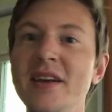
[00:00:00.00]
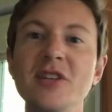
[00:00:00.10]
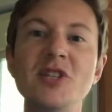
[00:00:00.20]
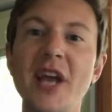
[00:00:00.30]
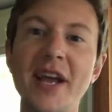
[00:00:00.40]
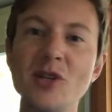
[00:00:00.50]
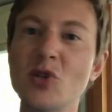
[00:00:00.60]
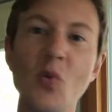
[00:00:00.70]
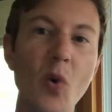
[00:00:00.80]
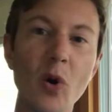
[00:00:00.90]
change
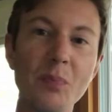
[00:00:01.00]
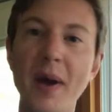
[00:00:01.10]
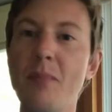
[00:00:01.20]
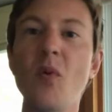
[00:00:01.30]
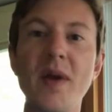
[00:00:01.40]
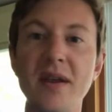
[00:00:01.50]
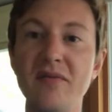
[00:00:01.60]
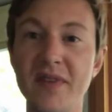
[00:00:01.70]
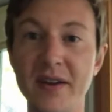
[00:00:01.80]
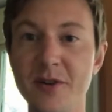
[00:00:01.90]
the world by pointing
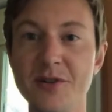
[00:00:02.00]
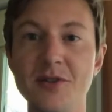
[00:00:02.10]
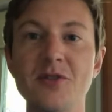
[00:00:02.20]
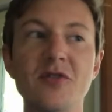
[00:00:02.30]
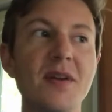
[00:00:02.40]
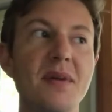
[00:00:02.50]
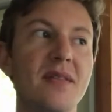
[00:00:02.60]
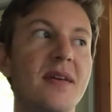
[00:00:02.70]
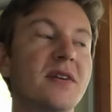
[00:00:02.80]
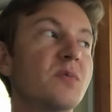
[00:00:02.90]
fingers and screaming
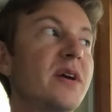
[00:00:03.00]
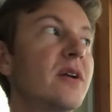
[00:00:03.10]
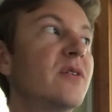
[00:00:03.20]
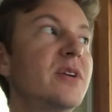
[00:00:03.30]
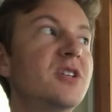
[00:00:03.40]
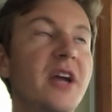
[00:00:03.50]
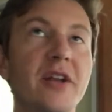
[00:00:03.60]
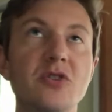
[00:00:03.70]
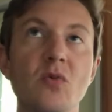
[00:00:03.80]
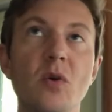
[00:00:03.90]
things. We can only
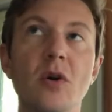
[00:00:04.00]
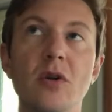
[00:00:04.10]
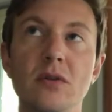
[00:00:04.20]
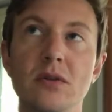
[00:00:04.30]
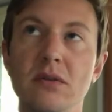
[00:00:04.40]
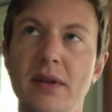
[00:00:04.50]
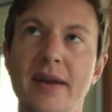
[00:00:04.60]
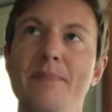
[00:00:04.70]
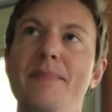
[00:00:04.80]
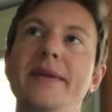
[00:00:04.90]
change the world,
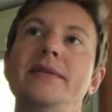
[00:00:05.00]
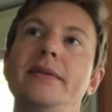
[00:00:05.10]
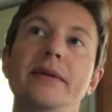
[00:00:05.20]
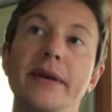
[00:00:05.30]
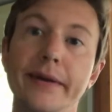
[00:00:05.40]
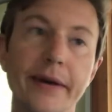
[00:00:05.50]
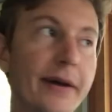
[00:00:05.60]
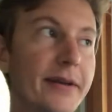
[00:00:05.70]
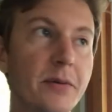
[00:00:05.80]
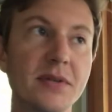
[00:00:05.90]
basically like
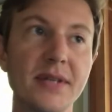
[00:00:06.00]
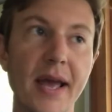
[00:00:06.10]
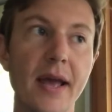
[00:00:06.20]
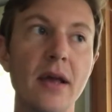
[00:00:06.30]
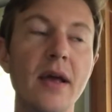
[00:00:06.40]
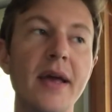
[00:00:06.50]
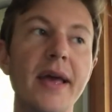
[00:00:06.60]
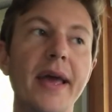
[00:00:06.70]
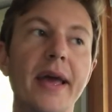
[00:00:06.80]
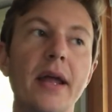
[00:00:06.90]
Gandhi was saying,
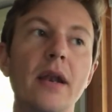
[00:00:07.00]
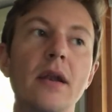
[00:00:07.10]
in